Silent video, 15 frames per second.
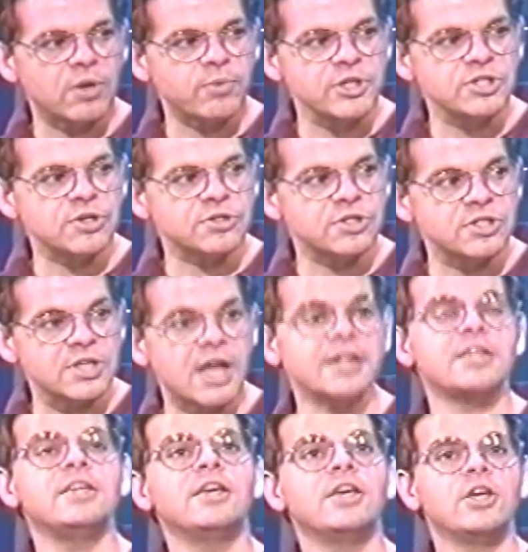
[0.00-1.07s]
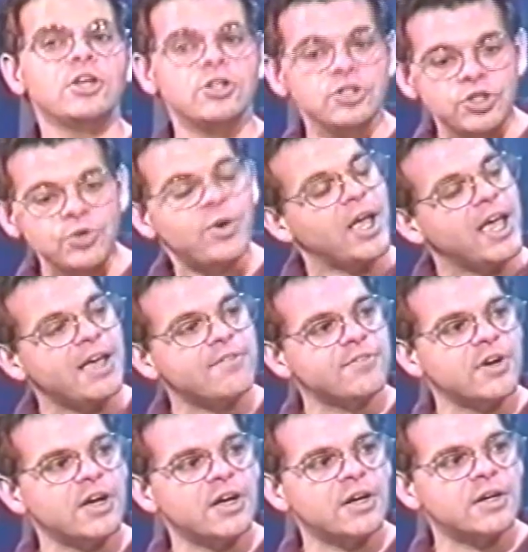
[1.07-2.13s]
Research Society do
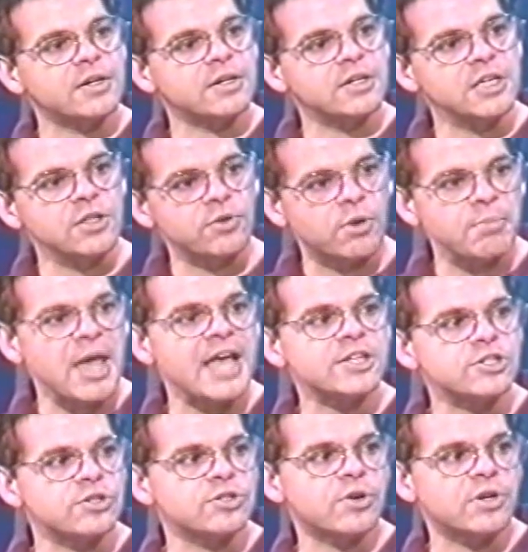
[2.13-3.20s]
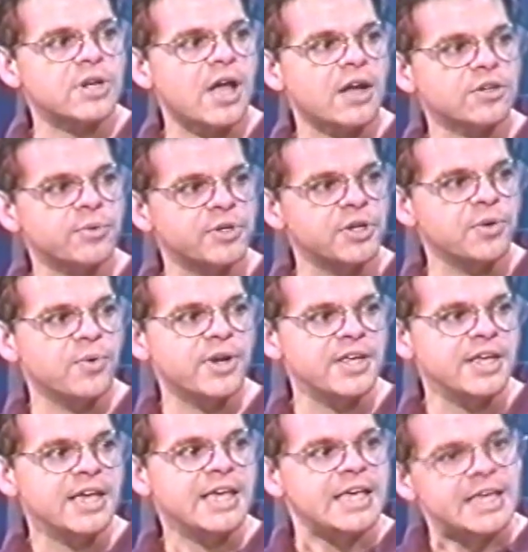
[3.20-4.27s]
have either a master's or a doctorate
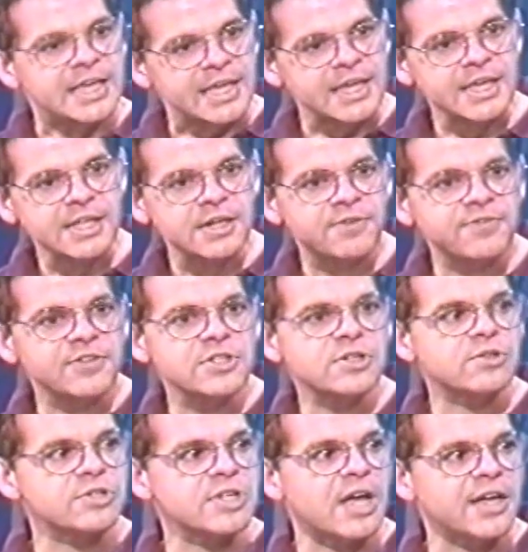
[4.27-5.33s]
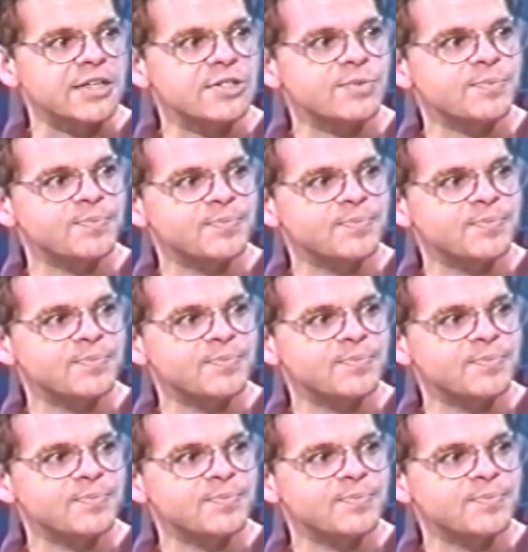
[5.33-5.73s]
degree in a physical science.